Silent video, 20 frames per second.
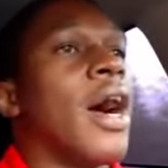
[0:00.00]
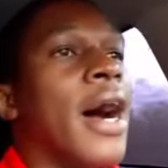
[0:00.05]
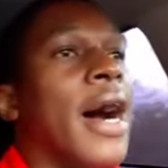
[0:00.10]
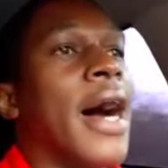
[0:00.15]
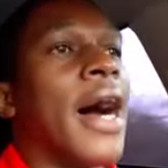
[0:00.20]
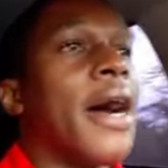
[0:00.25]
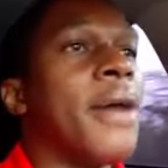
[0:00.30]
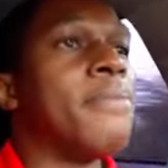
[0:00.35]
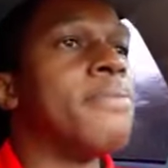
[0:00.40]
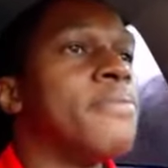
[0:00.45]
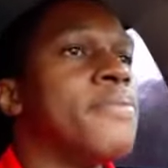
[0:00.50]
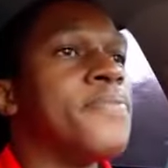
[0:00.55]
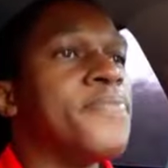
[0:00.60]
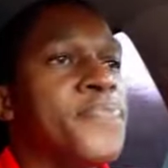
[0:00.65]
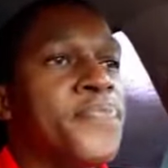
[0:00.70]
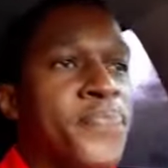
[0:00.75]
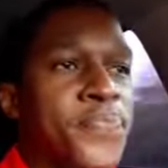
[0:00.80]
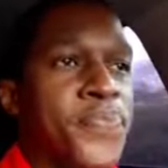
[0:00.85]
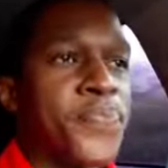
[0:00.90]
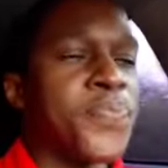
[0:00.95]

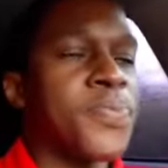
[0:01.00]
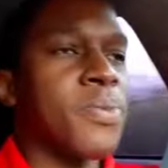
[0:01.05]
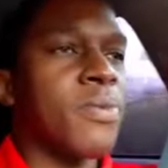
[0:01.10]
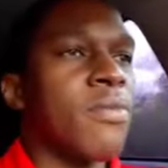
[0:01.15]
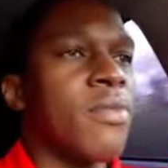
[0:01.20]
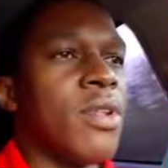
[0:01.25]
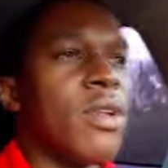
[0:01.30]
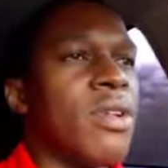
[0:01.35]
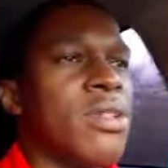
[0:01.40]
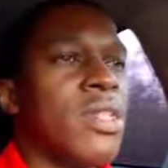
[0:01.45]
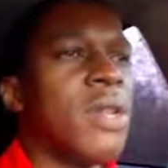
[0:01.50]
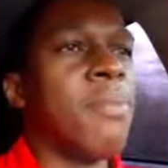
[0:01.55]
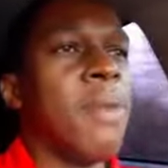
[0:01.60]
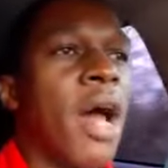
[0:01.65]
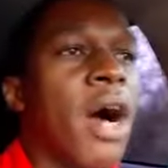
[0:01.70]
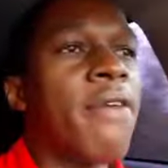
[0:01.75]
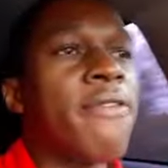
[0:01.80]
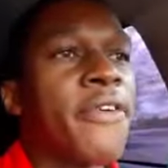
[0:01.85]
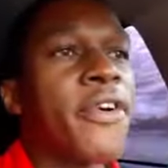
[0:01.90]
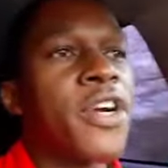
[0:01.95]
The
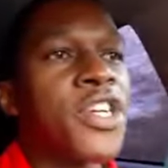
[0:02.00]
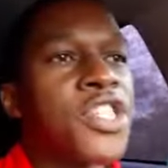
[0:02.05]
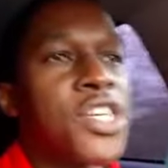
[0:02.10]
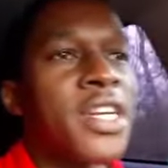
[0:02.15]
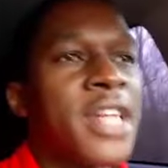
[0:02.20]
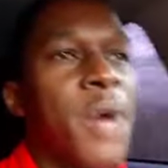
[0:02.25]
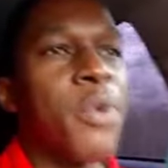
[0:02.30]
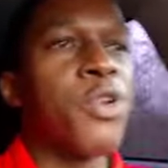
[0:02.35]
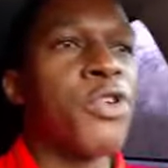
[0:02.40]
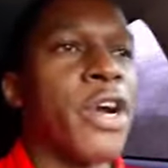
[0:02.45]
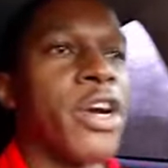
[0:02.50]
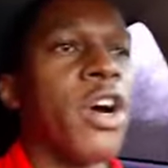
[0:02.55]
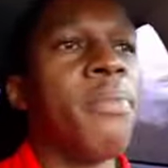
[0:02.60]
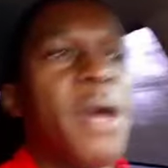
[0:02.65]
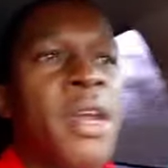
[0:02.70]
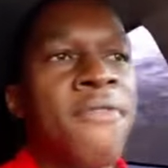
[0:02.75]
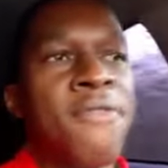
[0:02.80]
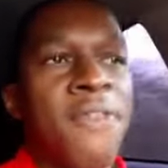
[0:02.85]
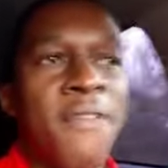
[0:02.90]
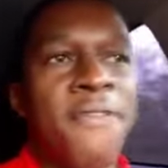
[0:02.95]
block version I would
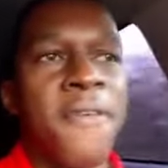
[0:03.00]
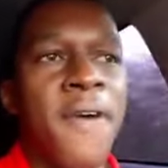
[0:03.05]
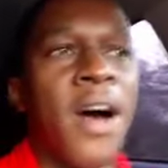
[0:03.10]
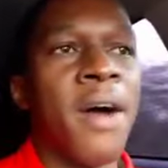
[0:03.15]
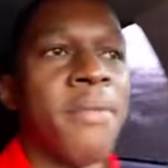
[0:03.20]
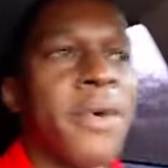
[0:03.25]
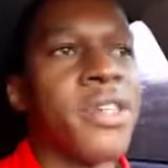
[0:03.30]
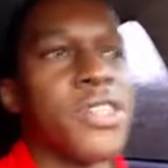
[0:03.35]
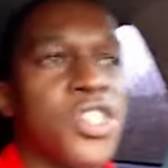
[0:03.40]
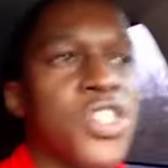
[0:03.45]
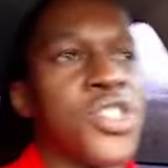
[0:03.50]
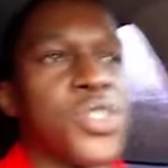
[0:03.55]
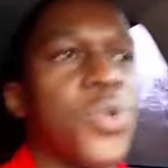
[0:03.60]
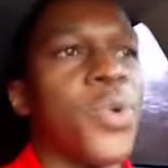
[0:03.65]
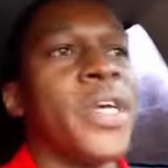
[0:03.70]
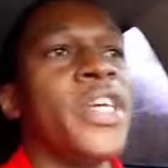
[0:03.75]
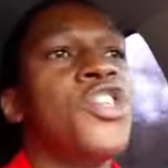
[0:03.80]
recommend for farmers to